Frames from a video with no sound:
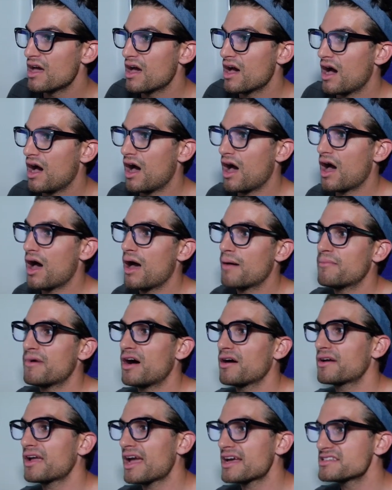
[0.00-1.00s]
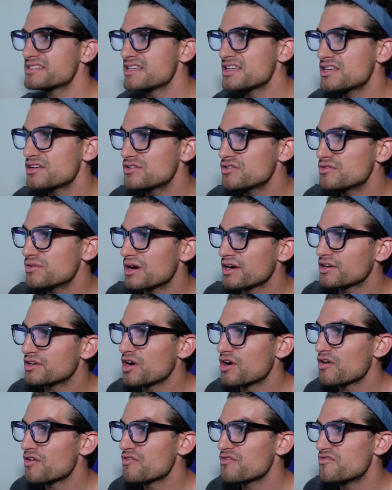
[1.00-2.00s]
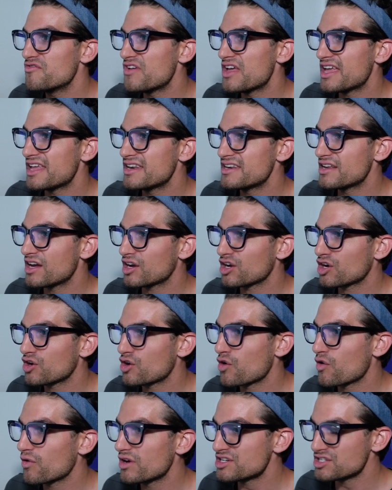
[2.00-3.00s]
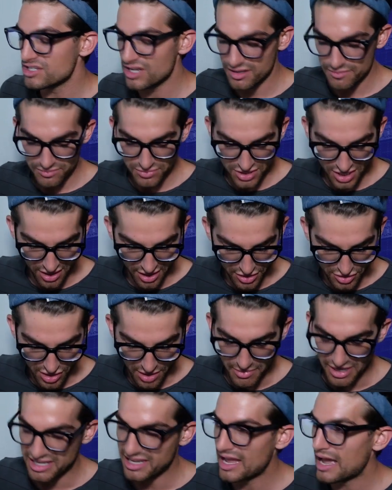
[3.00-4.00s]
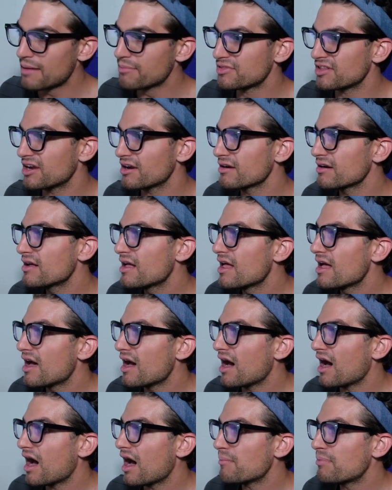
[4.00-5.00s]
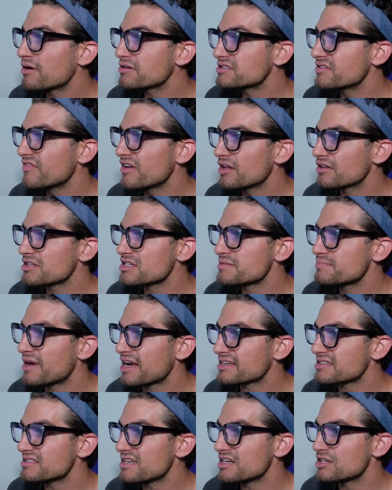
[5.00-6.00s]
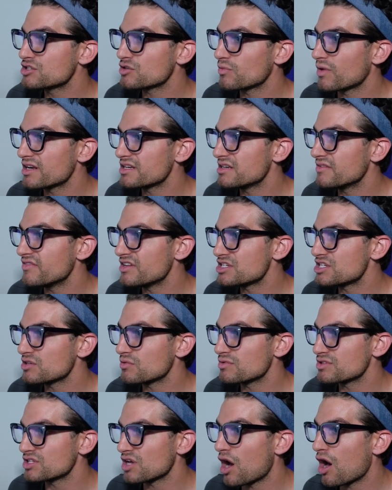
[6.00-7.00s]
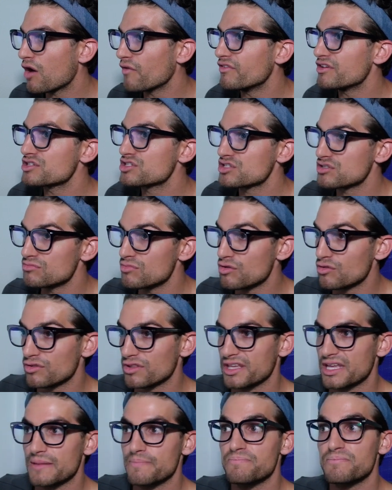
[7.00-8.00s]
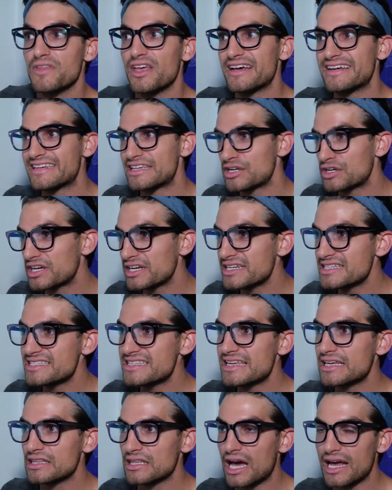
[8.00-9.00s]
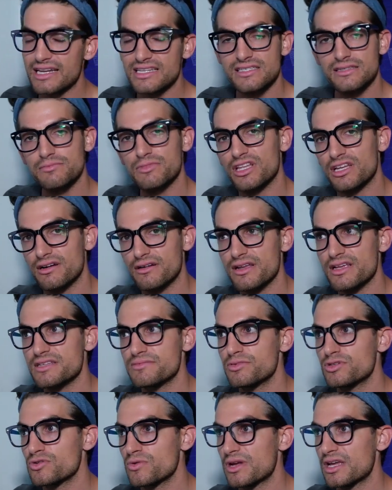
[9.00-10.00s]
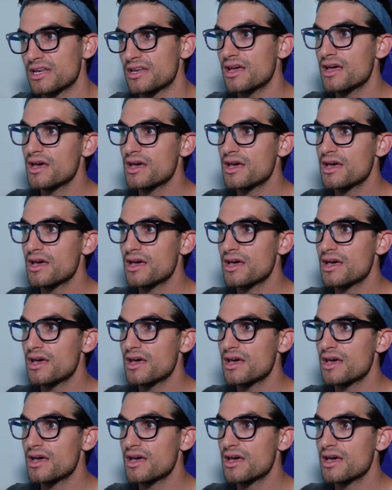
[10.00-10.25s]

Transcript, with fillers: Um, okay, I see you, Govind Krishna. Sorry, I dropped my cap there. Uh, post a video on the specs needed to run DaVinci Resolve smoothly. You're going to see a lot of similarities between